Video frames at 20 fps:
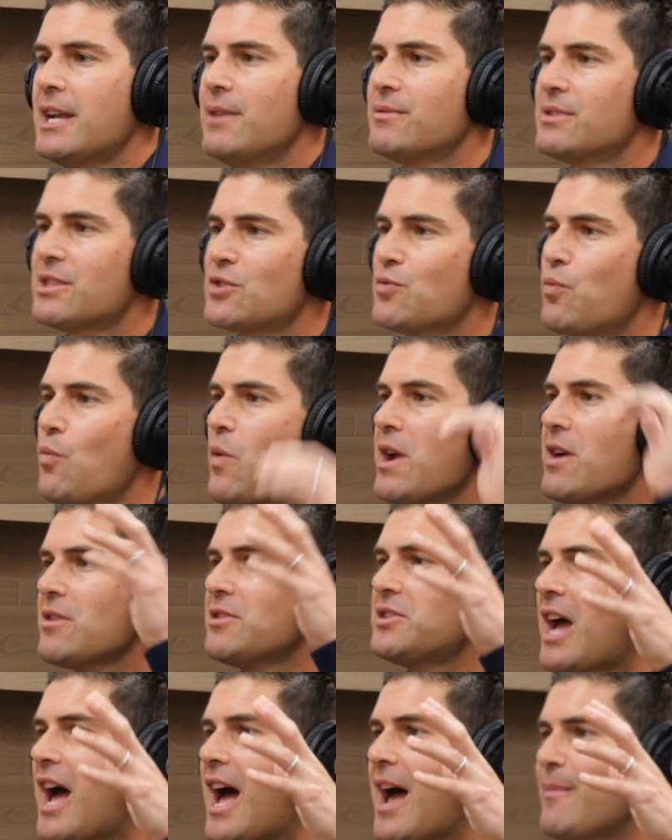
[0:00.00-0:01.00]
And it was this
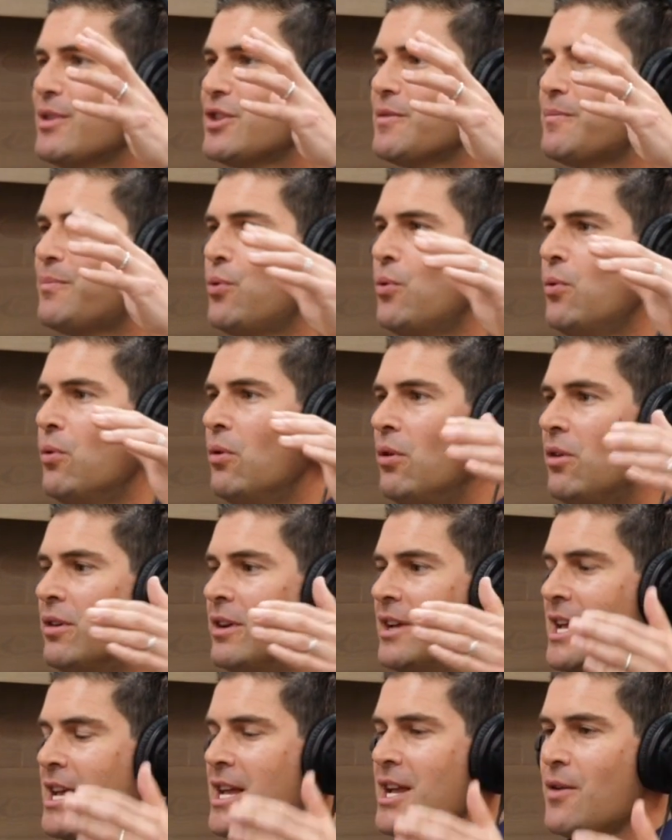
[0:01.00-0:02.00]
weird time at the
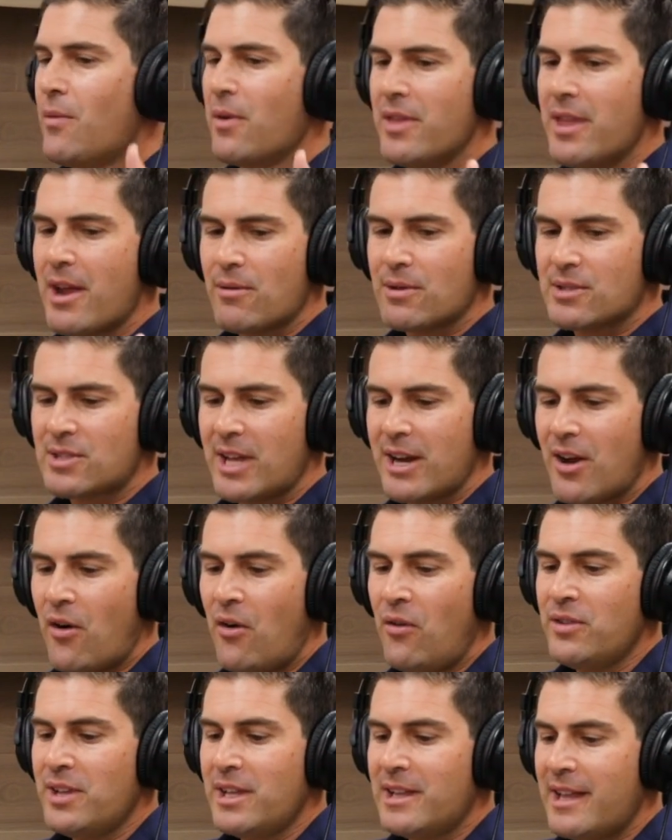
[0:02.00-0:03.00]
pool where there was
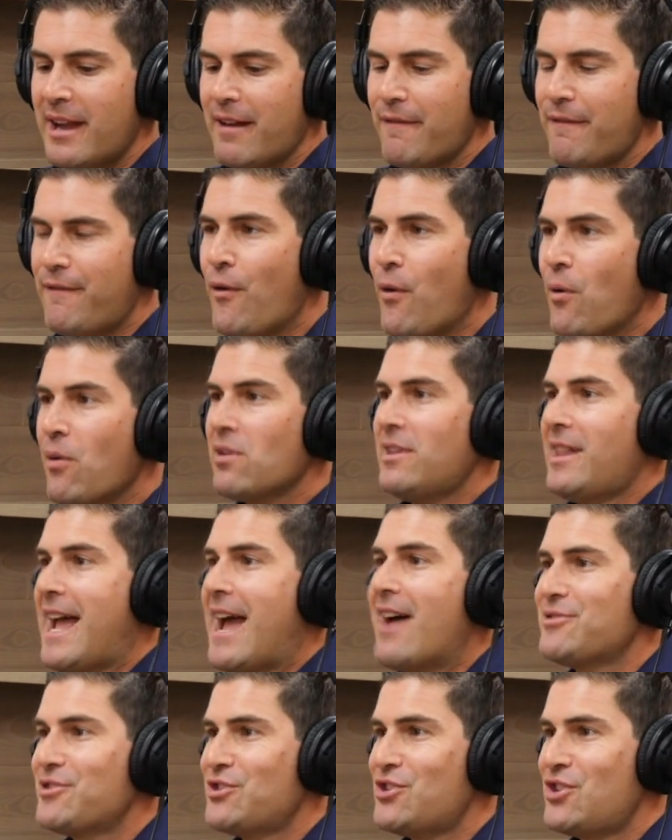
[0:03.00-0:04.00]
only 4
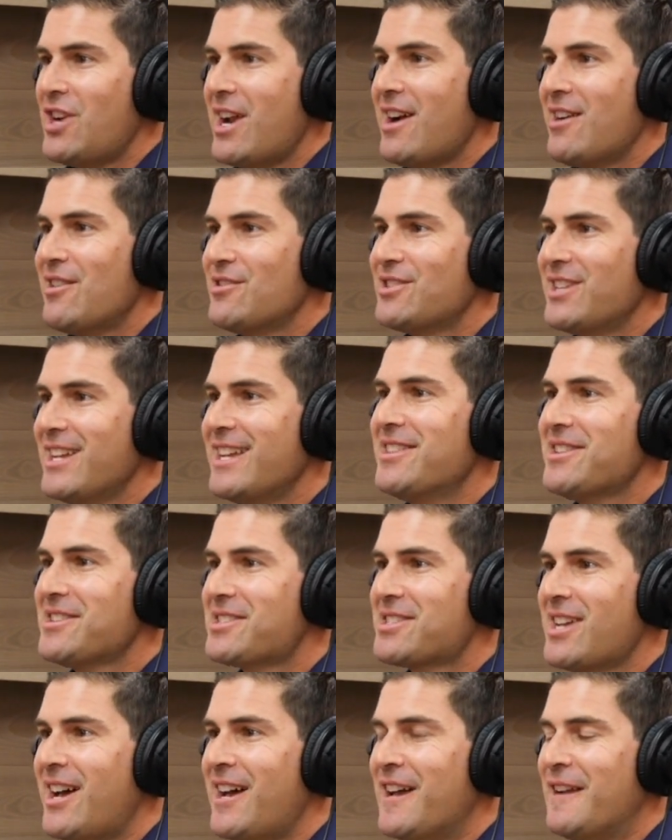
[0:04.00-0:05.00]
lounge chairs in the
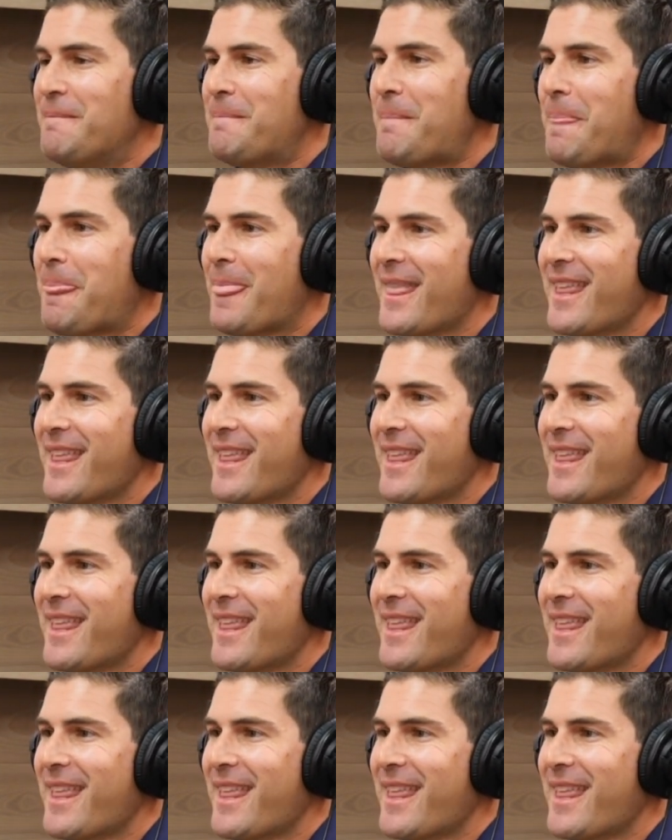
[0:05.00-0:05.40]
sun.